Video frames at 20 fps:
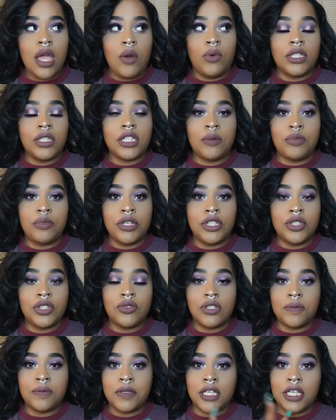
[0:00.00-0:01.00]
which I'm pretty
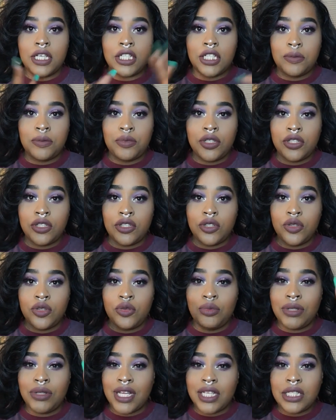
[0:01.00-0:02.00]
sure is because she put
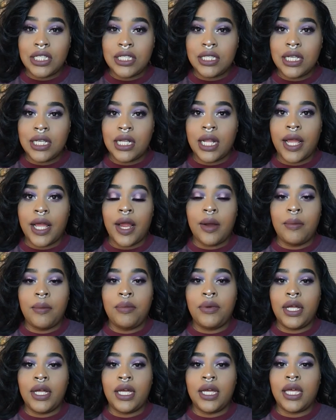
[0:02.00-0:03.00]
2 blushes in there,
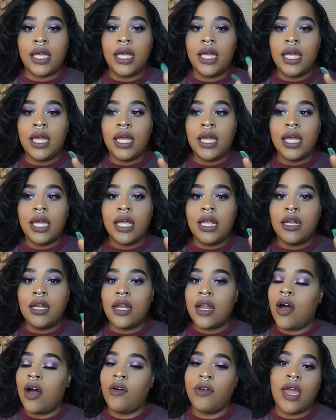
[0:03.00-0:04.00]
but
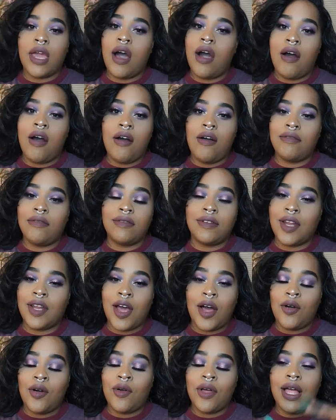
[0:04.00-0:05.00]
no, y'all,
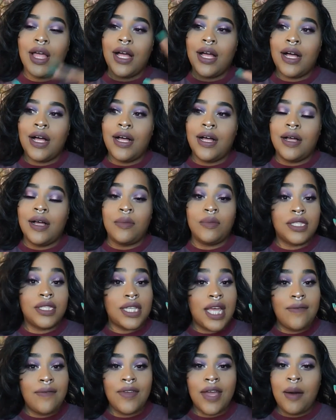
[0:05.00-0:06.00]
no.
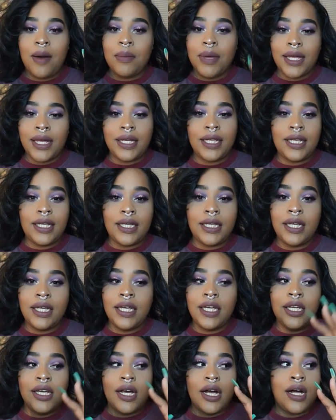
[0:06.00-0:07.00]
Save y'all money.
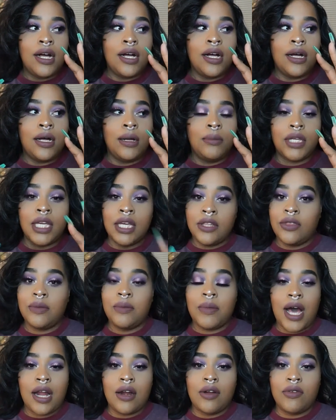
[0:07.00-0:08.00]
Get
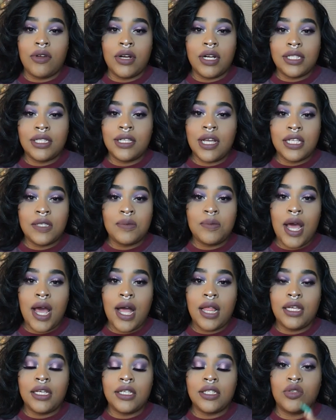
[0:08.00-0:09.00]
the Modern Renaissance
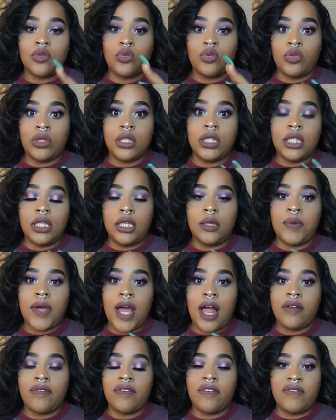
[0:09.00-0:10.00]
palette. It's a really good
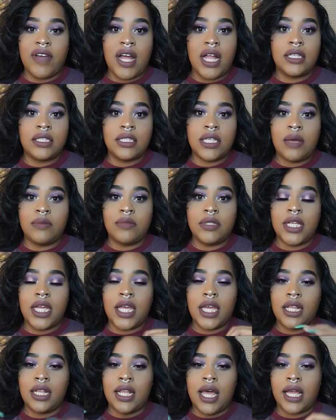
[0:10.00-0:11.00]
palette for Valentine's
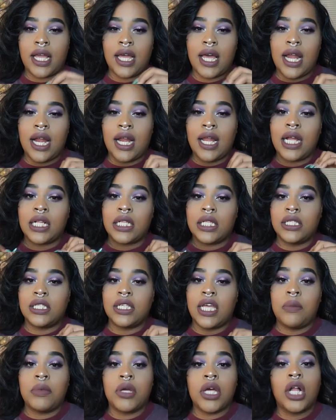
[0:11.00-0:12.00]
Day, and like kind of like the
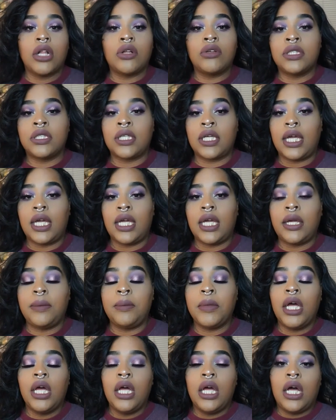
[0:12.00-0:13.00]
same color
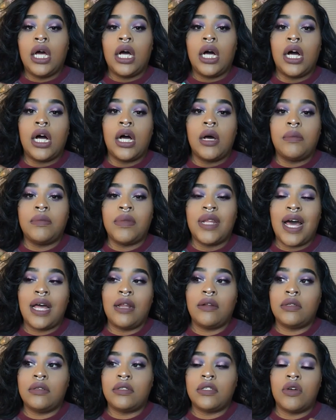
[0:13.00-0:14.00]
scheme.
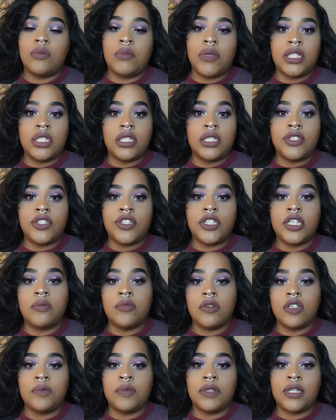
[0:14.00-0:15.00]
Not so much as the
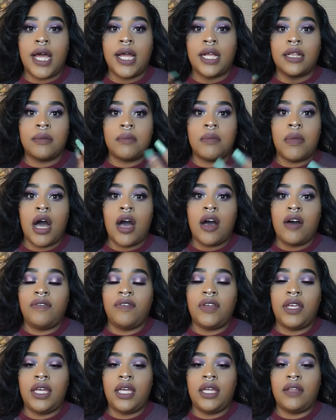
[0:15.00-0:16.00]
shimmers, but like the
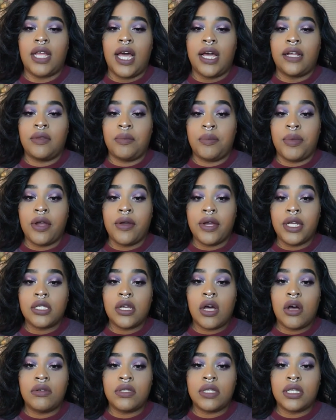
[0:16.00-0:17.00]
mauve and like the berry
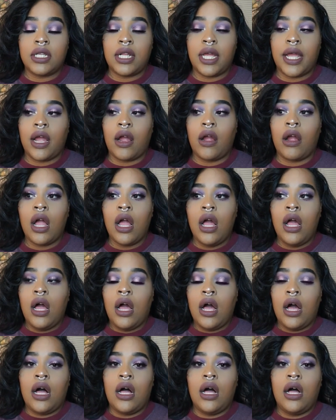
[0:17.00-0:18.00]
tones in there.
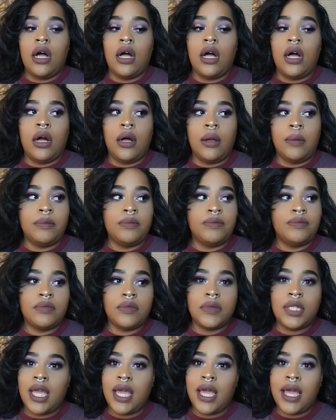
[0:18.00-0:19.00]

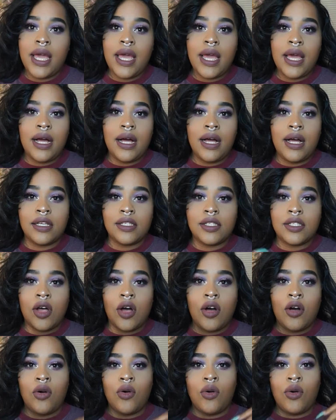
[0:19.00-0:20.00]
Yeah,
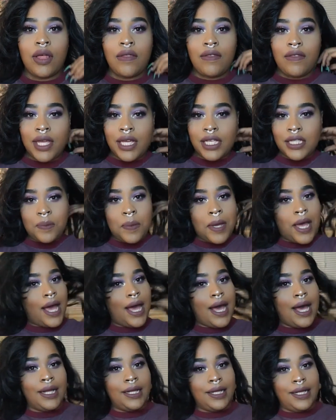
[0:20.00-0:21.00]
so this
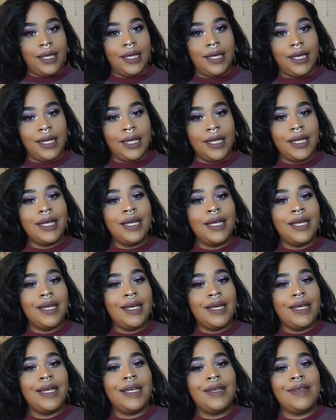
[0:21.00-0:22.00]
palette
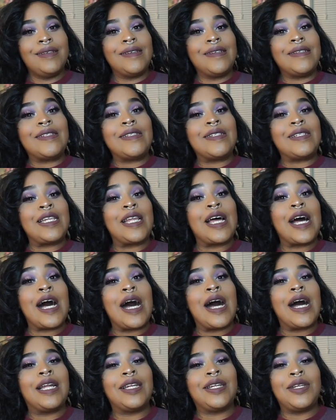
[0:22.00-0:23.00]
is
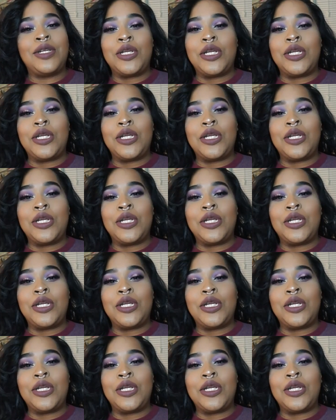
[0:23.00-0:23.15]
not